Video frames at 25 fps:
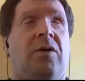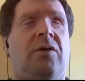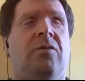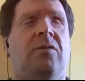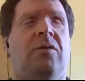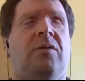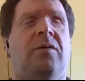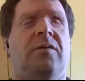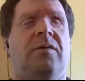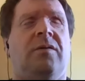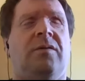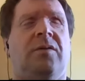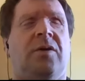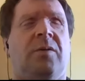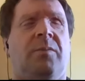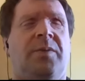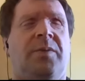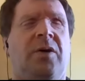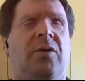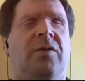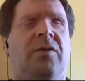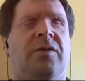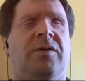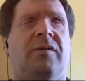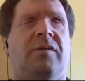you
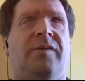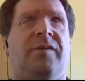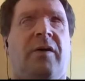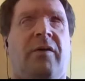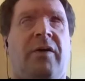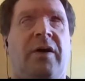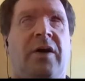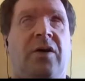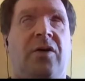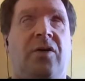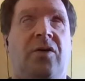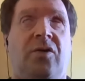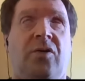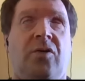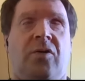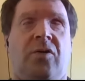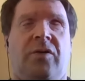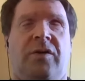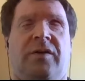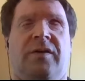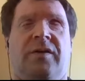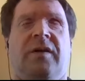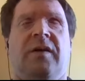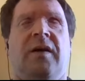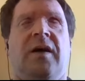computers are very
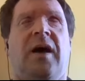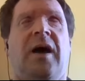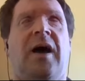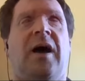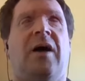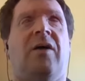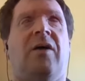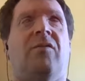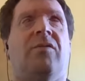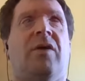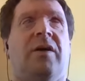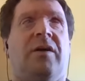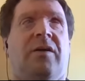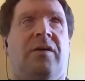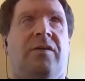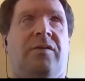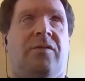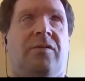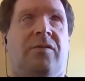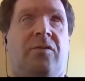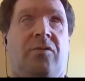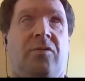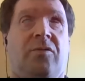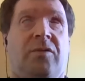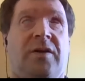good at running
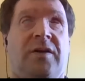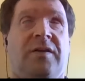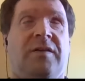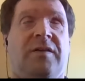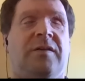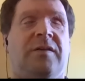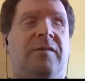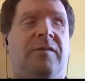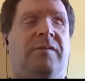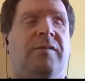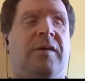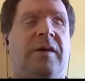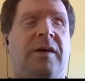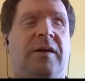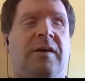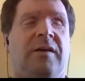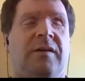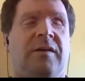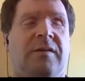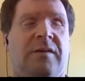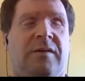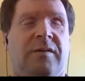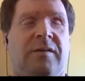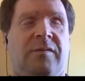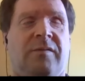through lists of
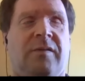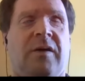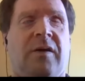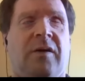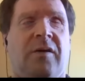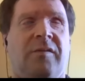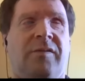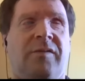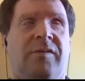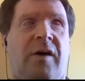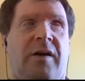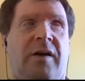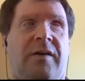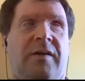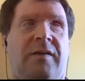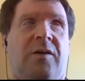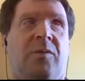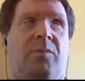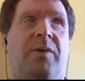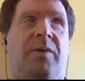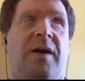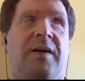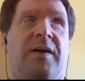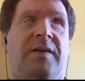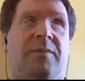things and finding
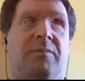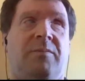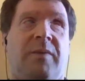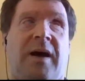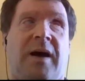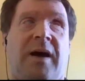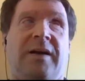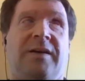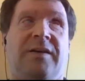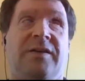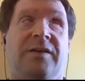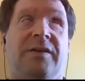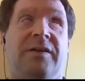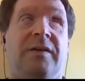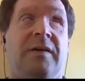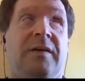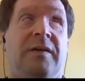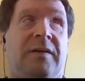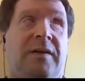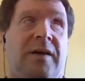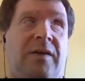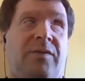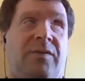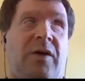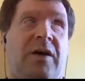the best match,
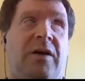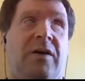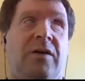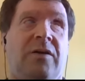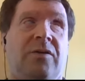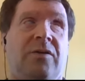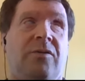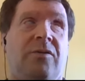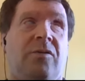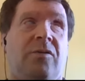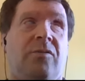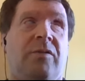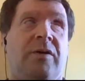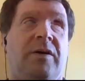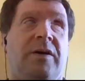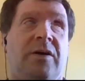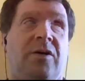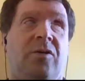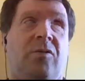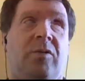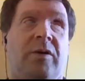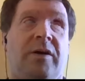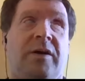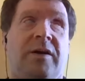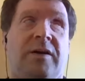and they can do it
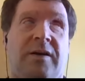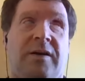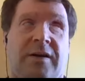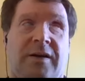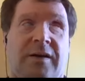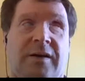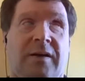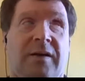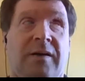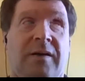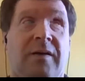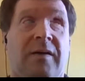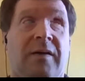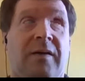really quickly.